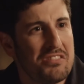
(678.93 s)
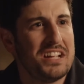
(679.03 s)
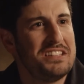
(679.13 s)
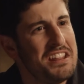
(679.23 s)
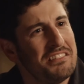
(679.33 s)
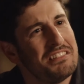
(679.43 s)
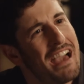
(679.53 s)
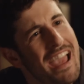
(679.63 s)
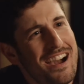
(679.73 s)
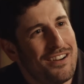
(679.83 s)
they didn't
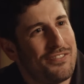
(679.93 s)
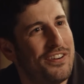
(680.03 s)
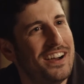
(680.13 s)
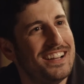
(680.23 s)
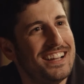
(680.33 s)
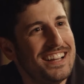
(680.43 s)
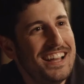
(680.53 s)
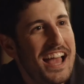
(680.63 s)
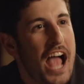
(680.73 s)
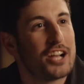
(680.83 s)
laugh.
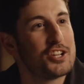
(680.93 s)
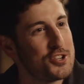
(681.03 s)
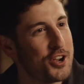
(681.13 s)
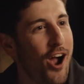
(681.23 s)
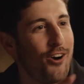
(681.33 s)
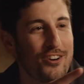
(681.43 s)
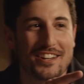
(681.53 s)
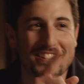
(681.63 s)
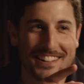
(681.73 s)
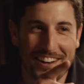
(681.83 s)
Because you
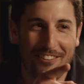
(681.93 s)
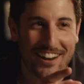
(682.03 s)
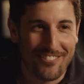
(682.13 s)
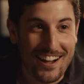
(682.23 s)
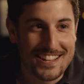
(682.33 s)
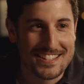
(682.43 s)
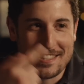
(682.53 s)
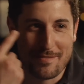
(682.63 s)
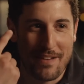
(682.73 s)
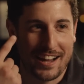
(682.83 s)
know what it was.
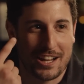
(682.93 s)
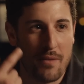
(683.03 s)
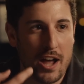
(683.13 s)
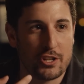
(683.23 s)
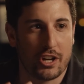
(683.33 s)
In the back of your mind,